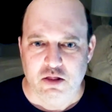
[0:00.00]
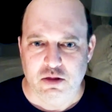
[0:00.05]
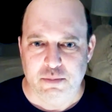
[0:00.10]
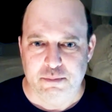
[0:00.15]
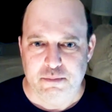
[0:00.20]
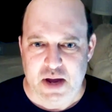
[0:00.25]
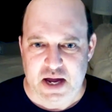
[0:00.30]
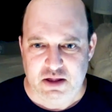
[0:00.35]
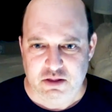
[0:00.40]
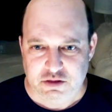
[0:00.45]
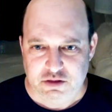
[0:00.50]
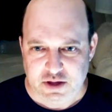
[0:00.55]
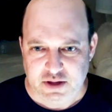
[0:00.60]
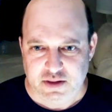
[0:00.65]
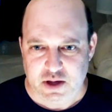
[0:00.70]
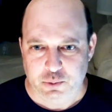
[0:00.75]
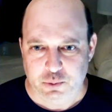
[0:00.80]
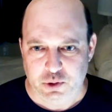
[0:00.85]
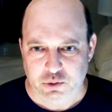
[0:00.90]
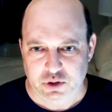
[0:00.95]
The main thing
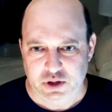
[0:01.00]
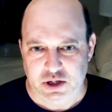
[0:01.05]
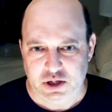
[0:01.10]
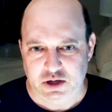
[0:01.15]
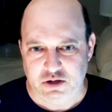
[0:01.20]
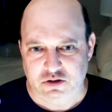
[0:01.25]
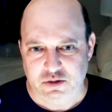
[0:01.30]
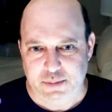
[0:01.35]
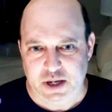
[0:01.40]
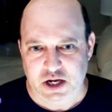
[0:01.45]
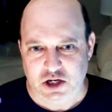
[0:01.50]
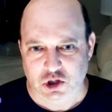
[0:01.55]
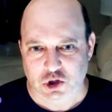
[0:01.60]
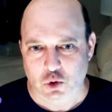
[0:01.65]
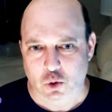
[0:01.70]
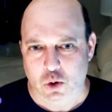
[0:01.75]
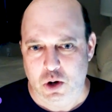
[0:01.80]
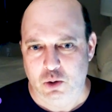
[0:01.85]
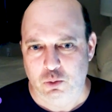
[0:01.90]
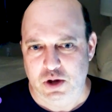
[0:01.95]
that we really need to make
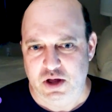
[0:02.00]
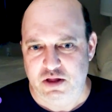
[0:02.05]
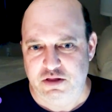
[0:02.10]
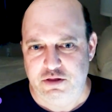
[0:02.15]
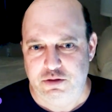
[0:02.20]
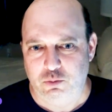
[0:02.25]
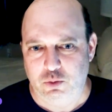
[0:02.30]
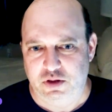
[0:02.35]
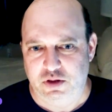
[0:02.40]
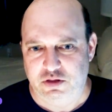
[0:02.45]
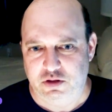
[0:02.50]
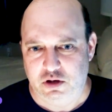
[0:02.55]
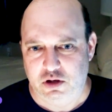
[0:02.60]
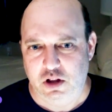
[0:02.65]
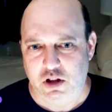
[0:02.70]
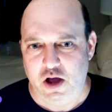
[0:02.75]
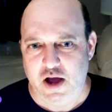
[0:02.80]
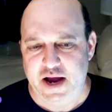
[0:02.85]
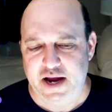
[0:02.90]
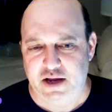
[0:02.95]
sure with, with their
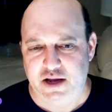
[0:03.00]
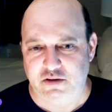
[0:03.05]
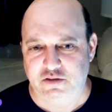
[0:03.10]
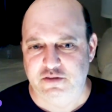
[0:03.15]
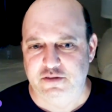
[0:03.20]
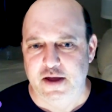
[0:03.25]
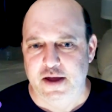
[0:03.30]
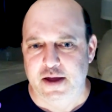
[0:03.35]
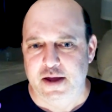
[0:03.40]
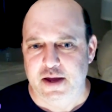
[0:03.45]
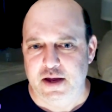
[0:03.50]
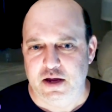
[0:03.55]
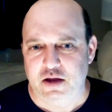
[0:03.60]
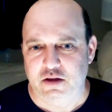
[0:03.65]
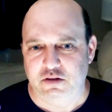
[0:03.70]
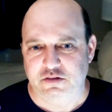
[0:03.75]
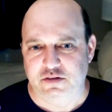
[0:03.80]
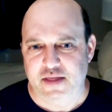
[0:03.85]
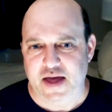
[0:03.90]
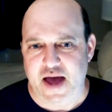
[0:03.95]
clients
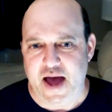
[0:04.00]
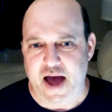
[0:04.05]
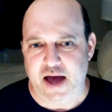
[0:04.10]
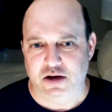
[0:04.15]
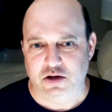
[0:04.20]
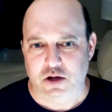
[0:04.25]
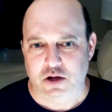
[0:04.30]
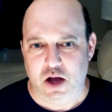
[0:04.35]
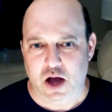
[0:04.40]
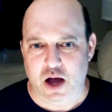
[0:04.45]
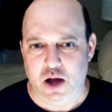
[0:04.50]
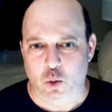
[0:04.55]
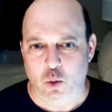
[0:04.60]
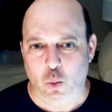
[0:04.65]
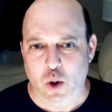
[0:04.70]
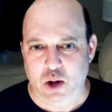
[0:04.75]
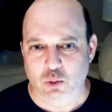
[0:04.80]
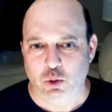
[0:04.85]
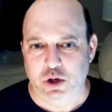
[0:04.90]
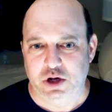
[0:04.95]
is that uh,
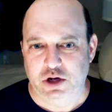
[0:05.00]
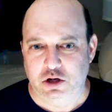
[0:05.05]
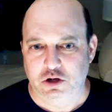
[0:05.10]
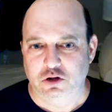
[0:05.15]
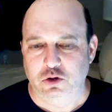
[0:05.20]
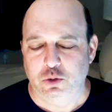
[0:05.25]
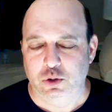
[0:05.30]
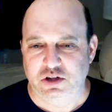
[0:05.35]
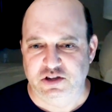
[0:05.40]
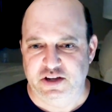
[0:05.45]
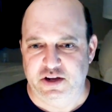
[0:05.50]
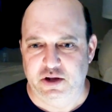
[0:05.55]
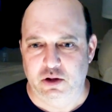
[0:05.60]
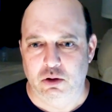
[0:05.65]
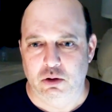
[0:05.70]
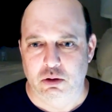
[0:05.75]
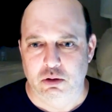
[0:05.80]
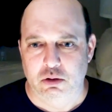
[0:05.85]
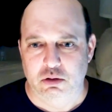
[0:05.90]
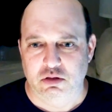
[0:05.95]
when we're going to do a deal
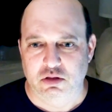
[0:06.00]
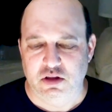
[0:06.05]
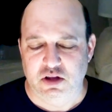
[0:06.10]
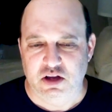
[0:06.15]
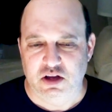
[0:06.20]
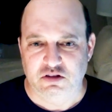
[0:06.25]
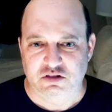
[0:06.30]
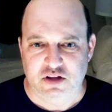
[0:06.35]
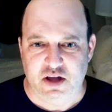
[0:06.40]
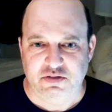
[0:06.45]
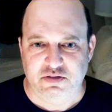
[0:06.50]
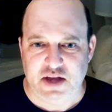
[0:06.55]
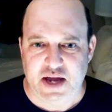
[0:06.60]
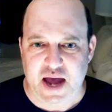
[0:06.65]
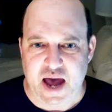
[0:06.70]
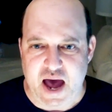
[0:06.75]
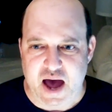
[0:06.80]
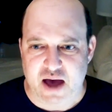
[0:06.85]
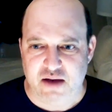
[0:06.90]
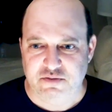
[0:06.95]
is that they
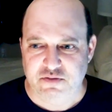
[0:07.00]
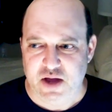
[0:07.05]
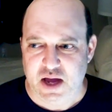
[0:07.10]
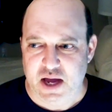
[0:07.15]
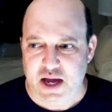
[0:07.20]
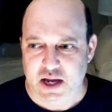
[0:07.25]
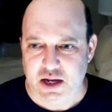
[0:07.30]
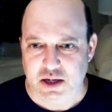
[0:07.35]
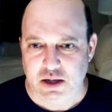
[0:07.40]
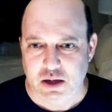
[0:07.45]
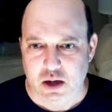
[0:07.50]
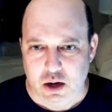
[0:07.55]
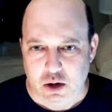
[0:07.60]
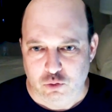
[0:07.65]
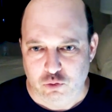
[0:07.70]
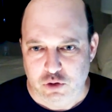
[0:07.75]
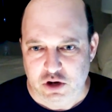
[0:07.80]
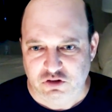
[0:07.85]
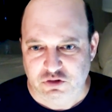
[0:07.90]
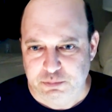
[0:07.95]
have a
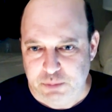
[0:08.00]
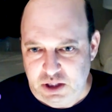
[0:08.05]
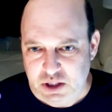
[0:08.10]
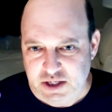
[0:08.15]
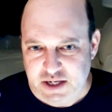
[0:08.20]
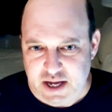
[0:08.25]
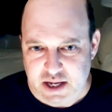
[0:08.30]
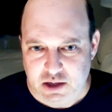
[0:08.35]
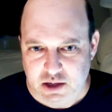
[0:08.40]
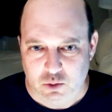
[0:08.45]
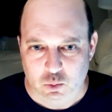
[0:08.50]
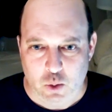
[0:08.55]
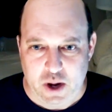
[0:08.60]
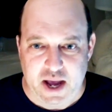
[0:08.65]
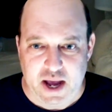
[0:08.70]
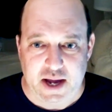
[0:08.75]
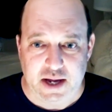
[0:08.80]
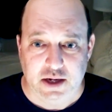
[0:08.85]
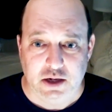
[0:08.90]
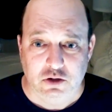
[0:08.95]
risk mitigated
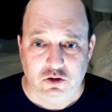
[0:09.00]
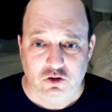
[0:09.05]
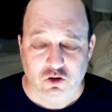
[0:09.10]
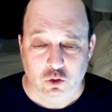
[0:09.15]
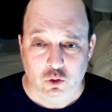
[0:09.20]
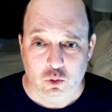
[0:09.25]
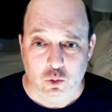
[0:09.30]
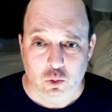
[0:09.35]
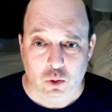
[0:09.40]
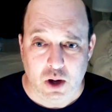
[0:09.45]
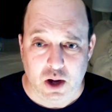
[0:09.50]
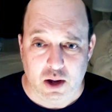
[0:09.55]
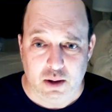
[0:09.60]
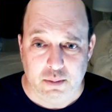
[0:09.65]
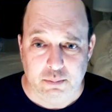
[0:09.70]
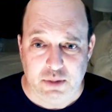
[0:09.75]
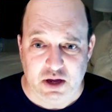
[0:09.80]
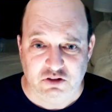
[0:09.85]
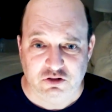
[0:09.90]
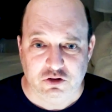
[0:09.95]
way to um,
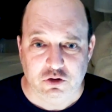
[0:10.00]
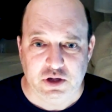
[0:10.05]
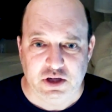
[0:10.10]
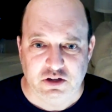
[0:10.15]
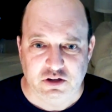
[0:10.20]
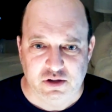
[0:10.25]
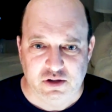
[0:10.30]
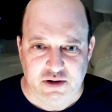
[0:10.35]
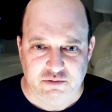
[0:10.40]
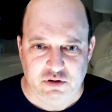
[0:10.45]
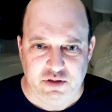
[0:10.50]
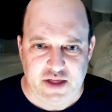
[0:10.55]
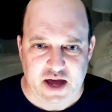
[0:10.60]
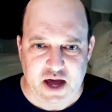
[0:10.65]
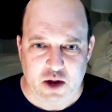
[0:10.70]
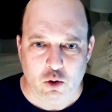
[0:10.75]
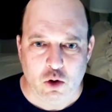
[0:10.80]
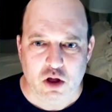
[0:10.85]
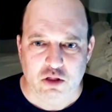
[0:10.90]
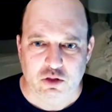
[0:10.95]
basically deliver
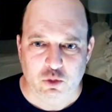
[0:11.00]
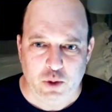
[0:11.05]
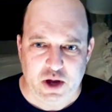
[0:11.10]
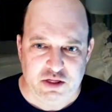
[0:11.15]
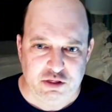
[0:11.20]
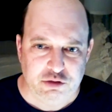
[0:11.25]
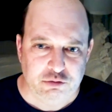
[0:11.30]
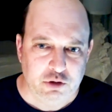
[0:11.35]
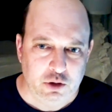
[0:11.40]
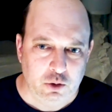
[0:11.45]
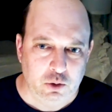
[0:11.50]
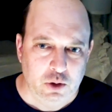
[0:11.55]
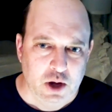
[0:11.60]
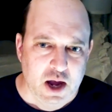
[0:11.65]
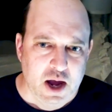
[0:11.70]
that all the way through.